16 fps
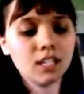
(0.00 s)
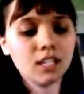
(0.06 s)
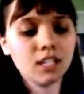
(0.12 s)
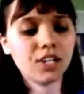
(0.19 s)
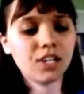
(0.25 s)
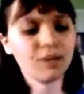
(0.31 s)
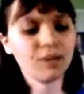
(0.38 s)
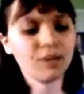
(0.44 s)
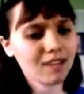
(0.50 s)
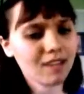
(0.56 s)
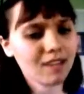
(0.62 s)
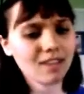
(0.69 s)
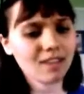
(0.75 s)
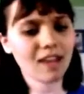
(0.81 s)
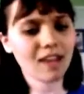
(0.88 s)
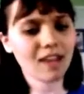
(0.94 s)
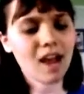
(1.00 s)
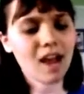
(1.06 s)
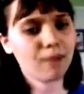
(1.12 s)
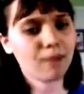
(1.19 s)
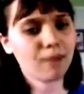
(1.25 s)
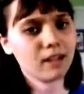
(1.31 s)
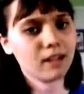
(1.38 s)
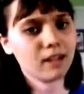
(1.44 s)
Do you think that the
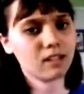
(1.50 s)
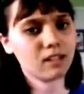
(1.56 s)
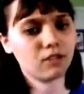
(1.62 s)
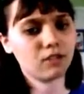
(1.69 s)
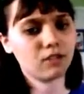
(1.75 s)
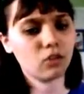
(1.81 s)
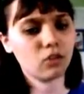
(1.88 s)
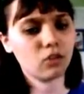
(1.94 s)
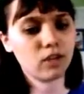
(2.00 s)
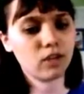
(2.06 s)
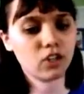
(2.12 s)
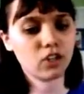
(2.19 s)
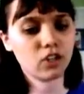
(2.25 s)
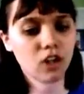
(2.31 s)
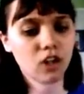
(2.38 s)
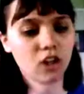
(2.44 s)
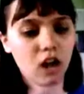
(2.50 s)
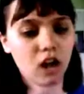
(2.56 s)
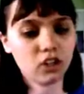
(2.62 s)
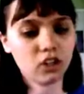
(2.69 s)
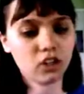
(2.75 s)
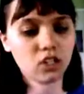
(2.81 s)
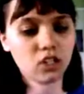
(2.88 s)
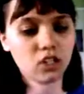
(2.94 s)
high prices of tuition to
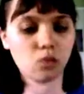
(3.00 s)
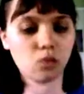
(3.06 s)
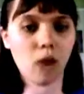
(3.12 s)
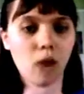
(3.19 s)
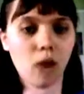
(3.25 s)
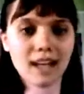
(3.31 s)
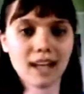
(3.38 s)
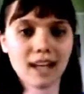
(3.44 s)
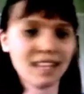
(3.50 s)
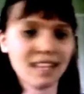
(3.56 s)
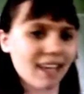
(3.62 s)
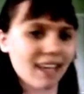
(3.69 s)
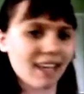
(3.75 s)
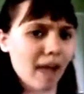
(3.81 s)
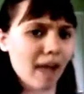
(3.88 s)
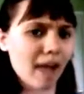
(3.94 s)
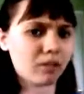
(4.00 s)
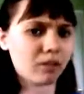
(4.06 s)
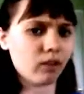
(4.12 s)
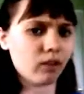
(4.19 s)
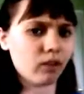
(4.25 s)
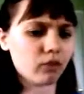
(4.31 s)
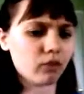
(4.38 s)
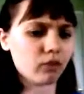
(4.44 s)
colleges is widening the gap
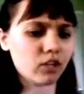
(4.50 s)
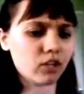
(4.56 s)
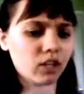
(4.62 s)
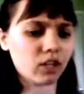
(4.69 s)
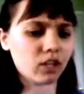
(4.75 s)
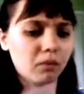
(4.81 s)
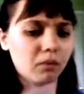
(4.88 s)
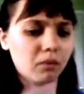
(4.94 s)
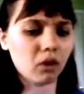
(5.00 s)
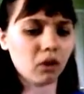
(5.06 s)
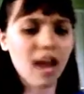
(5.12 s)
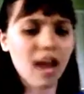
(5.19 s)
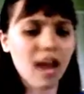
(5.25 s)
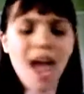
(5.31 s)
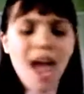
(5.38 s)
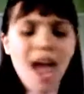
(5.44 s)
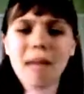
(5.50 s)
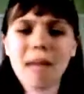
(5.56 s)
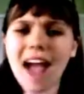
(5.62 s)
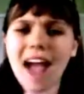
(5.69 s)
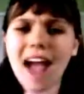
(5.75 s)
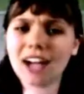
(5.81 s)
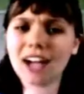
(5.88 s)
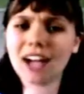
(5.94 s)
between the rich and the poor and
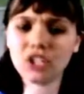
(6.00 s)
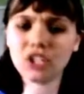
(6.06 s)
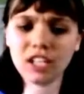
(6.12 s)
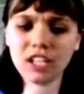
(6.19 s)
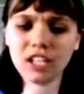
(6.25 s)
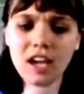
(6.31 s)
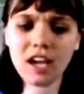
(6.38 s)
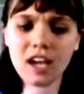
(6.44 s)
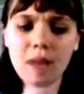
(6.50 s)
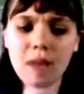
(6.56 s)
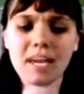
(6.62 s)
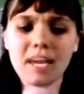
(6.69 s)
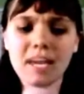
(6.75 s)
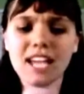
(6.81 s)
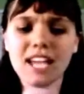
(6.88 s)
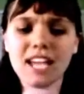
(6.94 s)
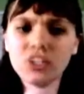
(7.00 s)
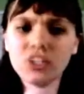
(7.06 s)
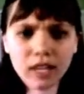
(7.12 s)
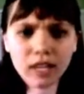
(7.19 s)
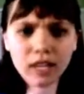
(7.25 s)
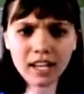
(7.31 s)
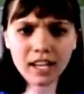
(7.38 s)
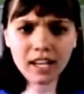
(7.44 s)
may actually be
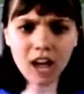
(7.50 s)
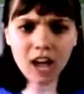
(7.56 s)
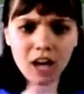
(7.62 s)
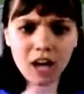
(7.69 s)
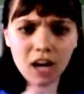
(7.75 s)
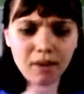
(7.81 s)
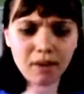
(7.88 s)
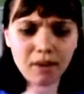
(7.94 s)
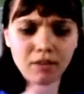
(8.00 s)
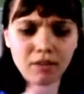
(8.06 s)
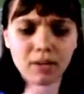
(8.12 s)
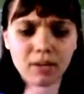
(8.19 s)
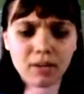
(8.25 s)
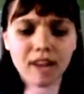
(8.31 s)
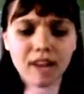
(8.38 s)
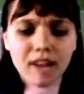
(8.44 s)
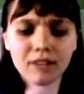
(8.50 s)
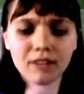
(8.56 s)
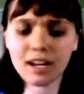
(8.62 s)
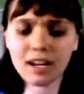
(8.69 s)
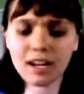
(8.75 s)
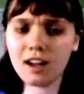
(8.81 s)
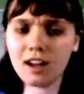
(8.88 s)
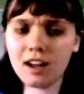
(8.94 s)
hindering the economy from recovering?